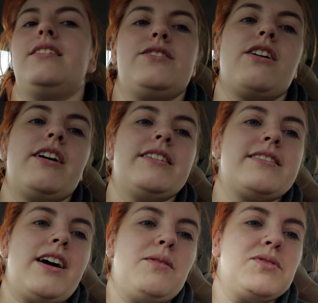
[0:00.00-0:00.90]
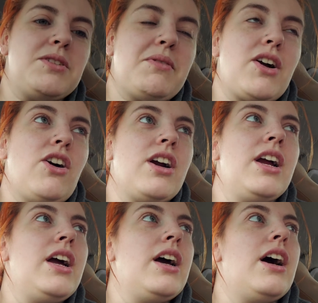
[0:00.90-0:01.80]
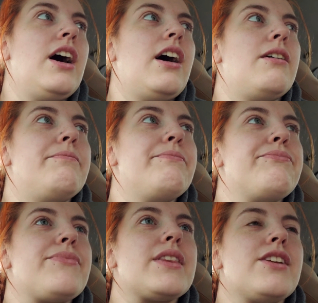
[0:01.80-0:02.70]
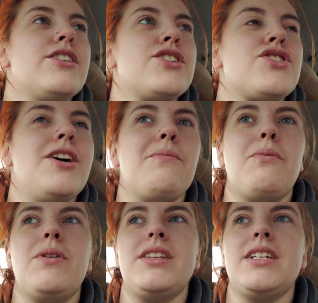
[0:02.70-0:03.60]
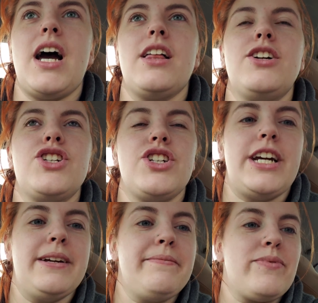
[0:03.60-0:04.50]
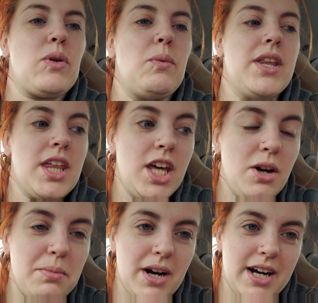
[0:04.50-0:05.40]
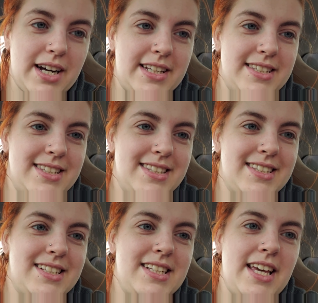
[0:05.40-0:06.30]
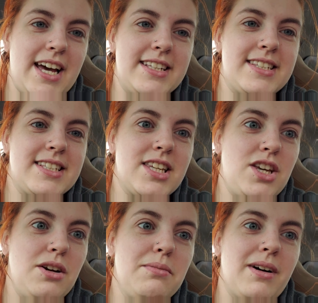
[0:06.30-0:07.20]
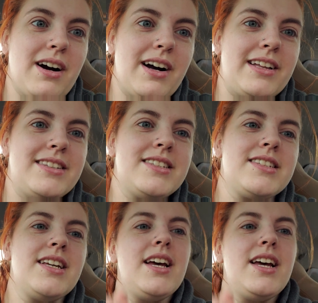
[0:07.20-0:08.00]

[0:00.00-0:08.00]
Sorry, this guy almost hit my car. Um, third trip with the Dollar Tree with coupons. Yes, coupons.